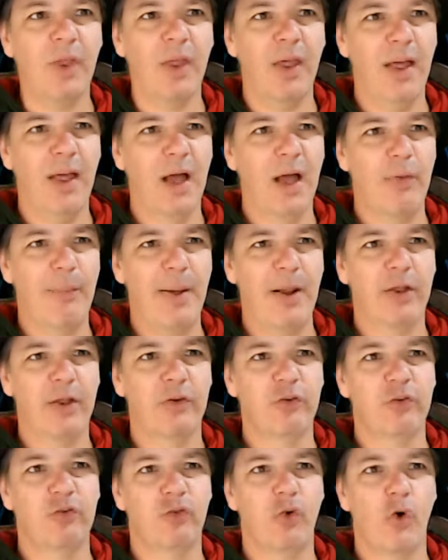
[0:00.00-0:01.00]
The
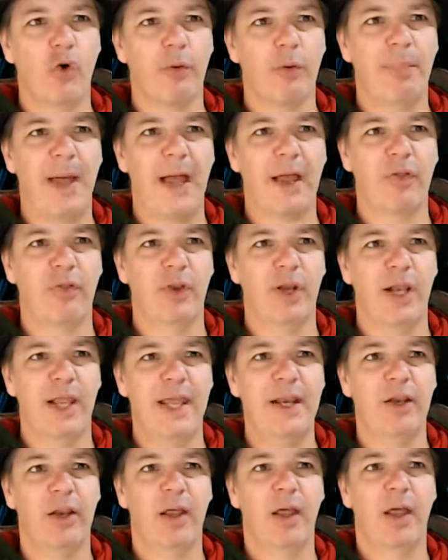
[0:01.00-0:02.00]
Pelicans took back the
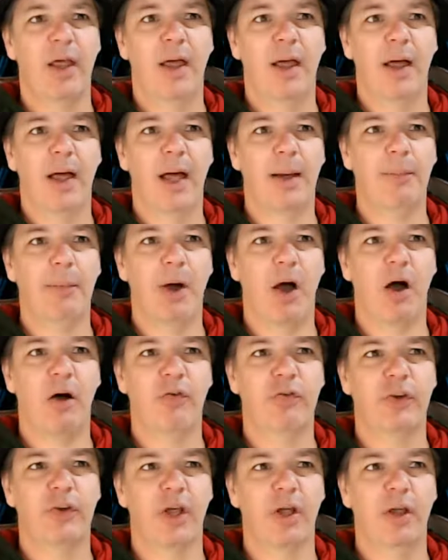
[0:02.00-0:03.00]
lead
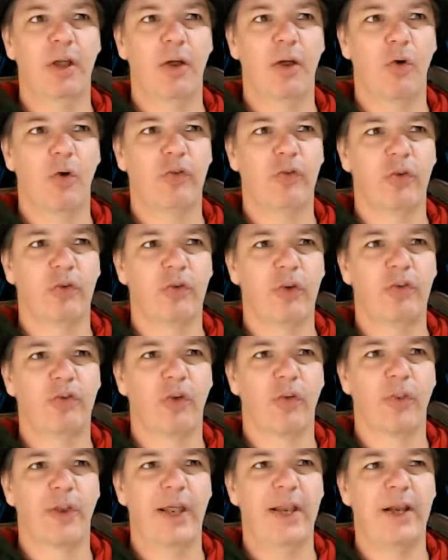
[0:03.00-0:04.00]
after
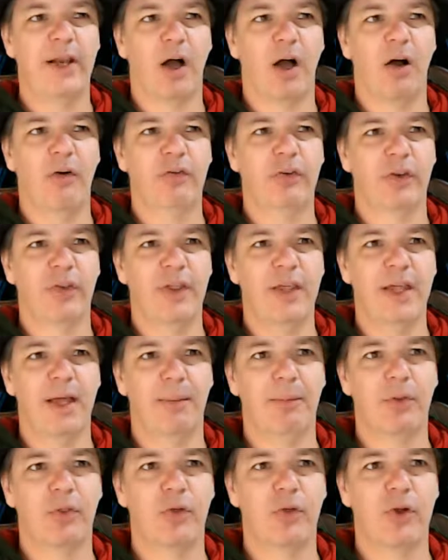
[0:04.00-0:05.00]

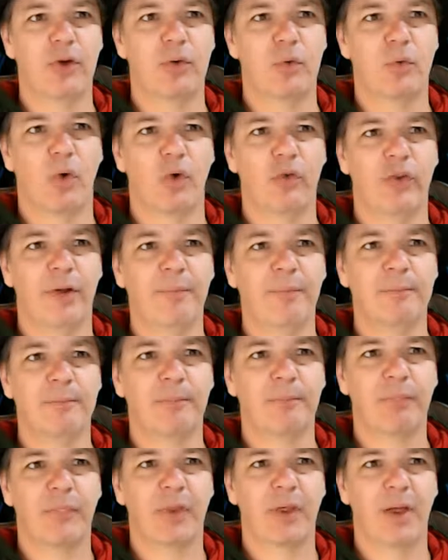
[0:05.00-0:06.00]
the third quarter.
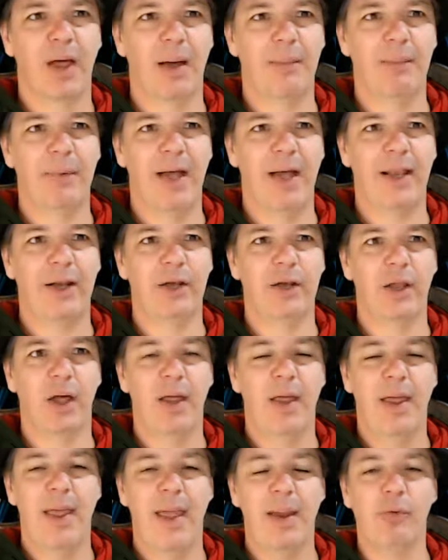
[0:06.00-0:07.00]
And
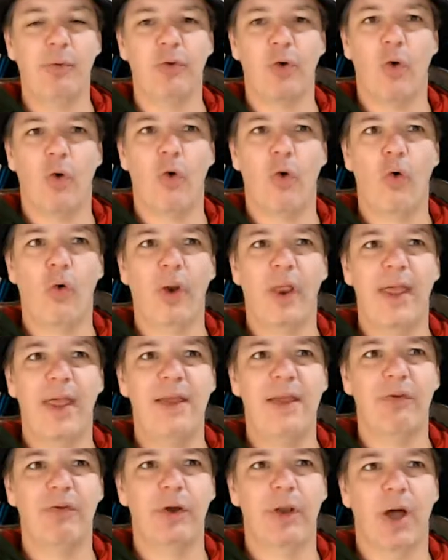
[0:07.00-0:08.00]
it was all
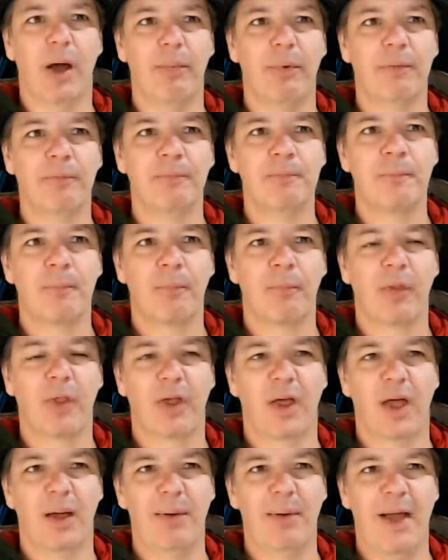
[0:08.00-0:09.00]
evened up
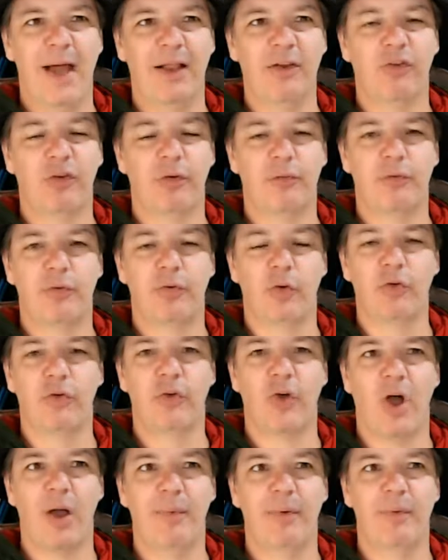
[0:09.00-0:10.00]
at full
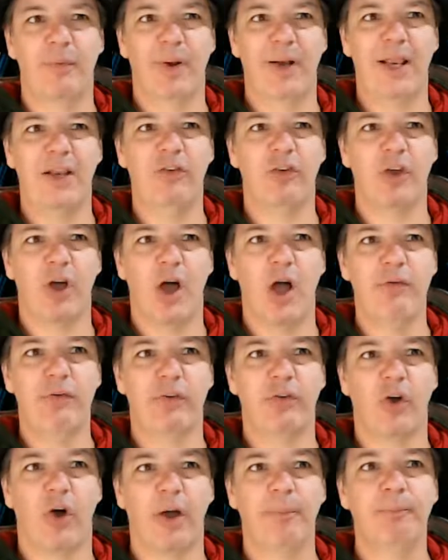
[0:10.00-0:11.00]
time and went into
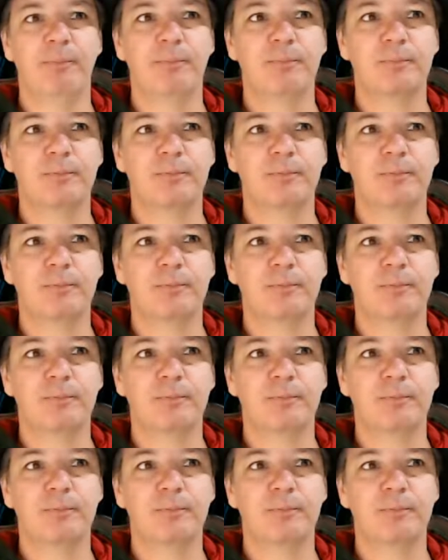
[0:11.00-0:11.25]
overtime,